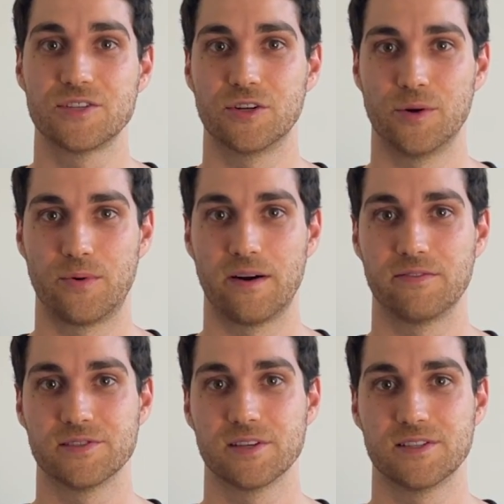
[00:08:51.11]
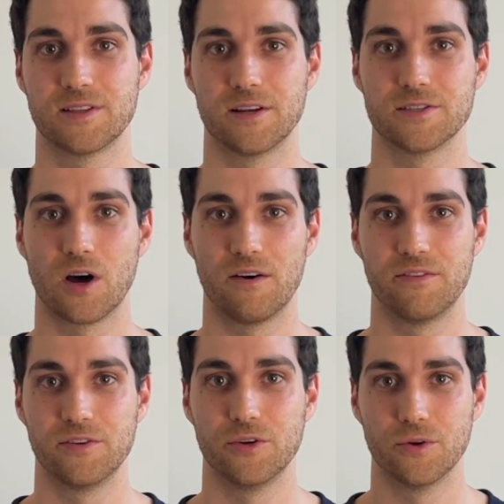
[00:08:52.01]
on your preference list that has
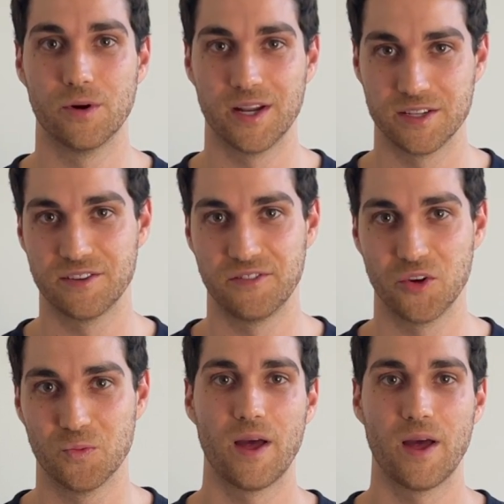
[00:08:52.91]
offered you an interview.